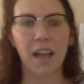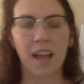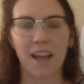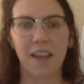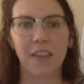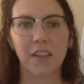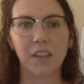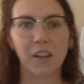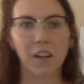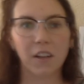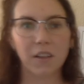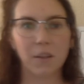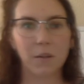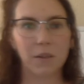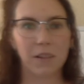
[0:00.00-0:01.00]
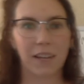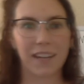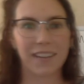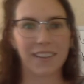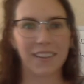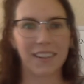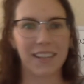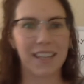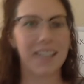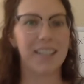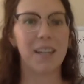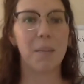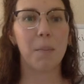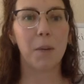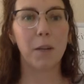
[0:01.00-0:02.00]
And the Carnot cycle is
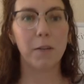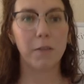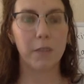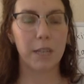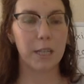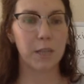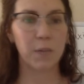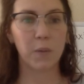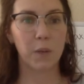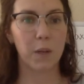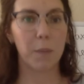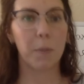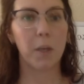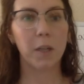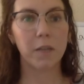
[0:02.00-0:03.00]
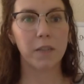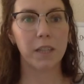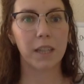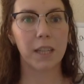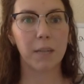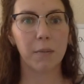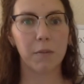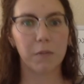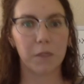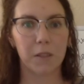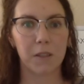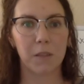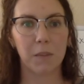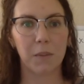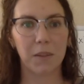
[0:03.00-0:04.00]
for a perfectly
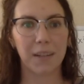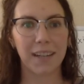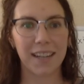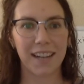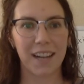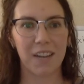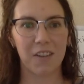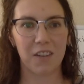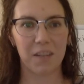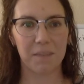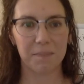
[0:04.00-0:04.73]
reversible heat engine.